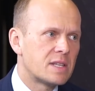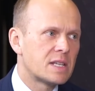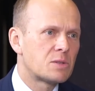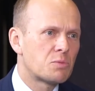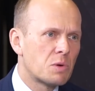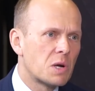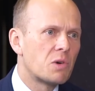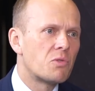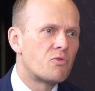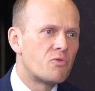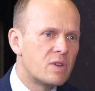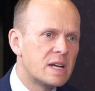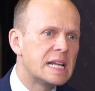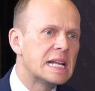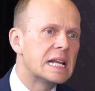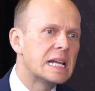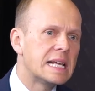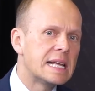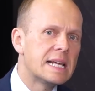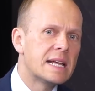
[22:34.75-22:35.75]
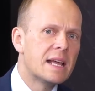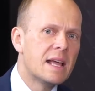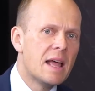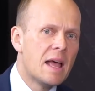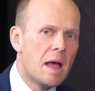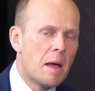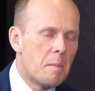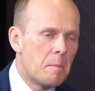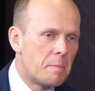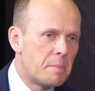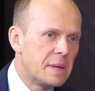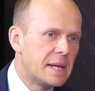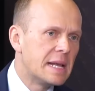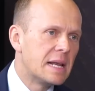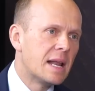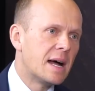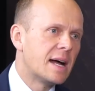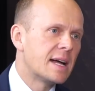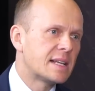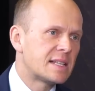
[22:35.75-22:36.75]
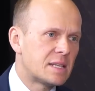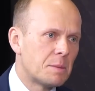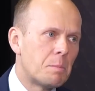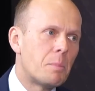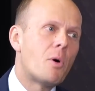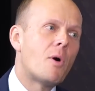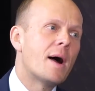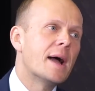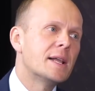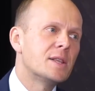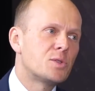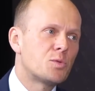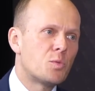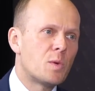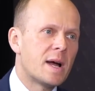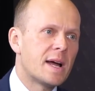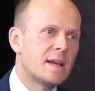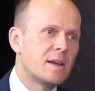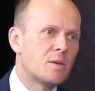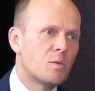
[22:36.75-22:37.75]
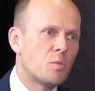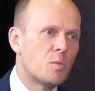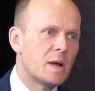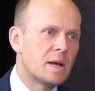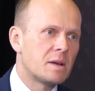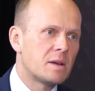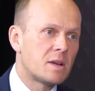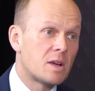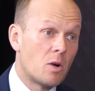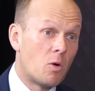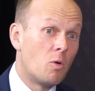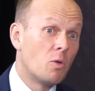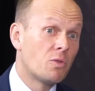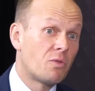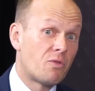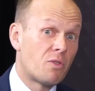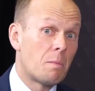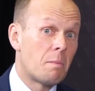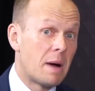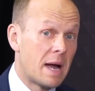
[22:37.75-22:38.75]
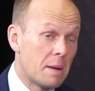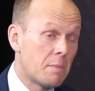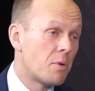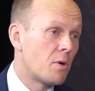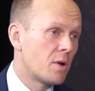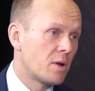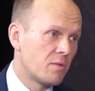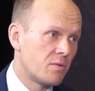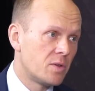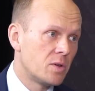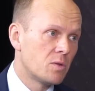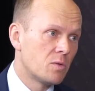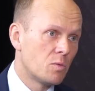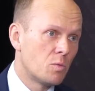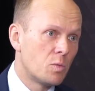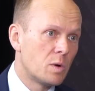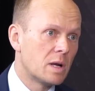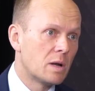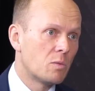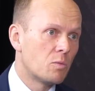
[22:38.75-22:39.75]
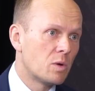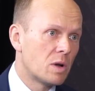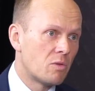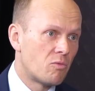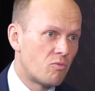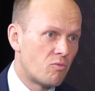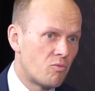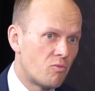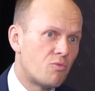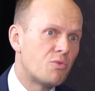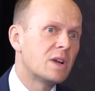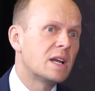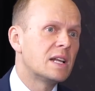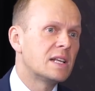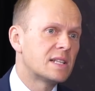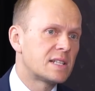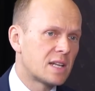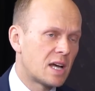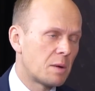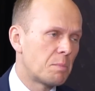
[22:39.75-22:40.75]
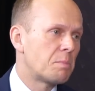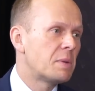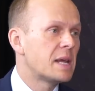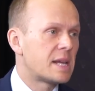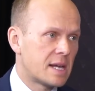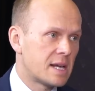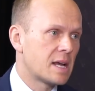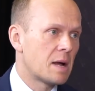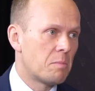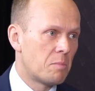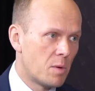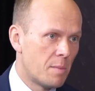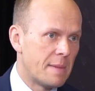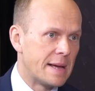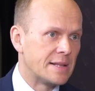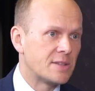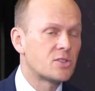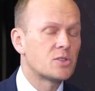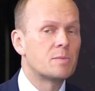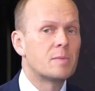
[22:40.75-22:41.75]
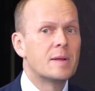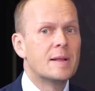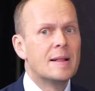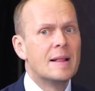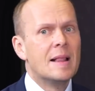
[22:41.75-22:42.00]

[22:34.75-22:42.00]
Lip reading: This will really be like the point when gold, from my point of view, will really start picking up momentum.